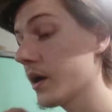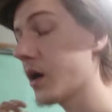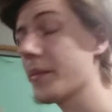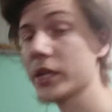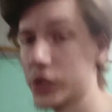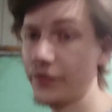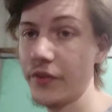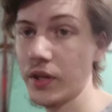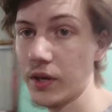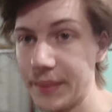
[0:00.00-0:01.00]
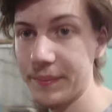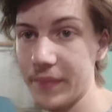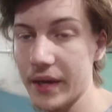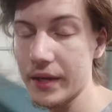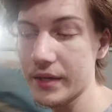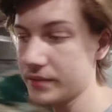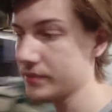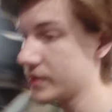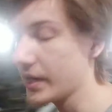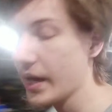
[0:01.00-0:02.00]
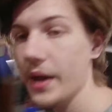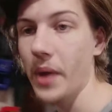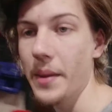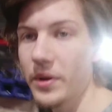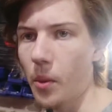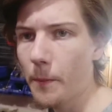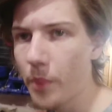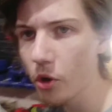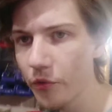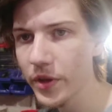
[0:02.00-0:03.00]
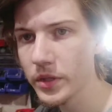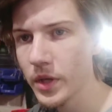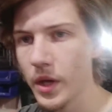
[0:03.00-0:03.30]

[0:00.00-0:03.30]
I'm actually feeling a bit better today, maybe not perfect.